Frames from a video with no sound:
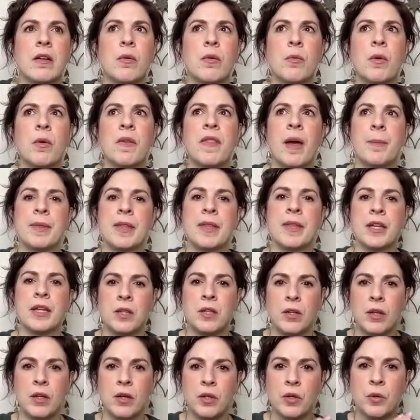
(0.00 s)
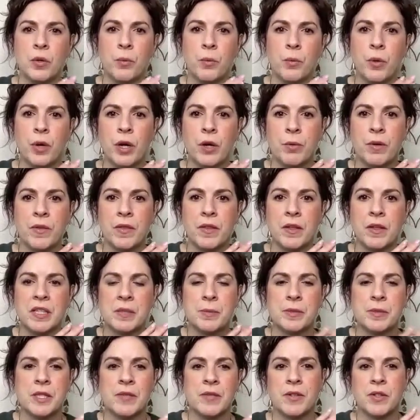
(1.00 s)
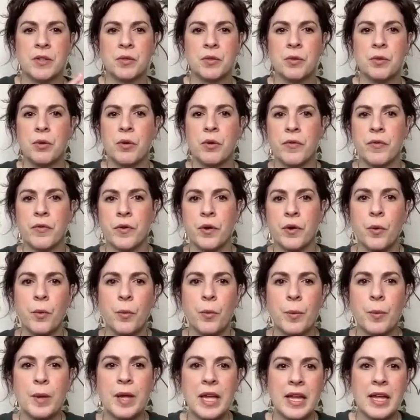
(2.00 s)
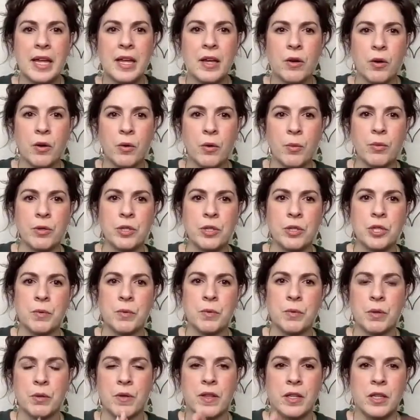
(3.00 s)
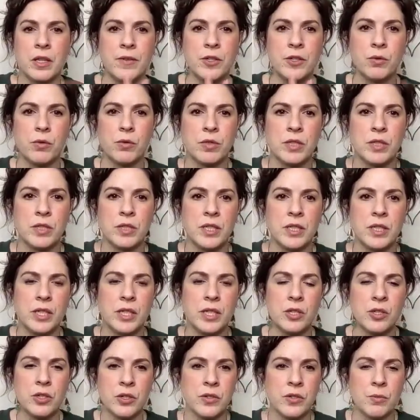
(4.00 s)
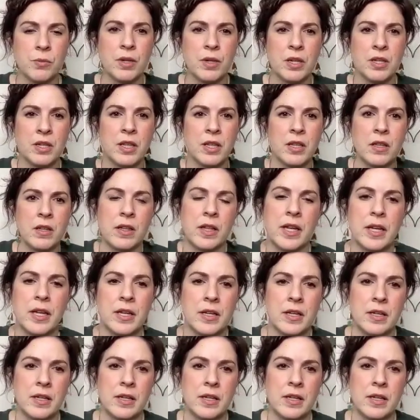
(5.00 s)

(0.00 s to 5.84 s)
would that be like you'd work with a specific school for a week or would you work with individual teachers or what did that look like?